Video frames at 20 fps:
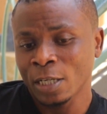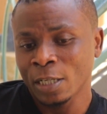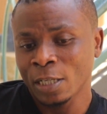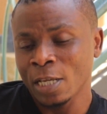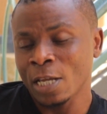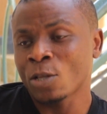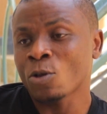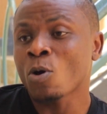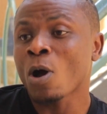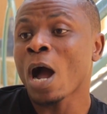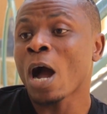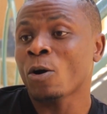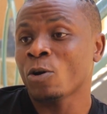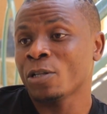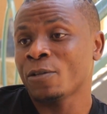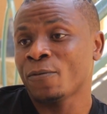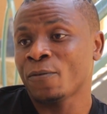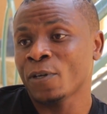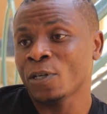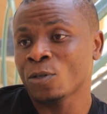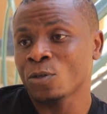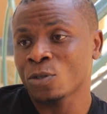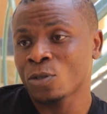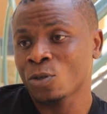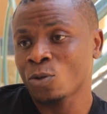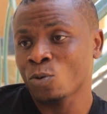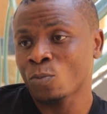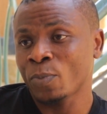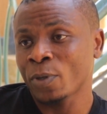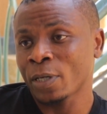they know how it
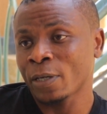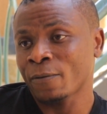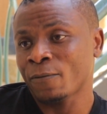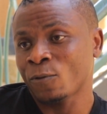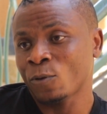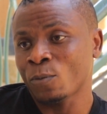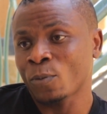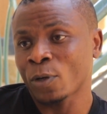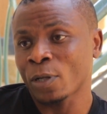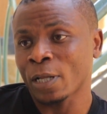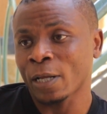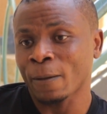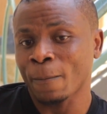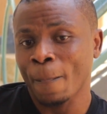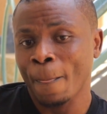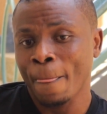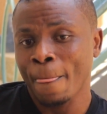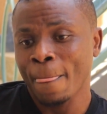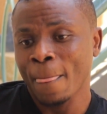feels to be a footballer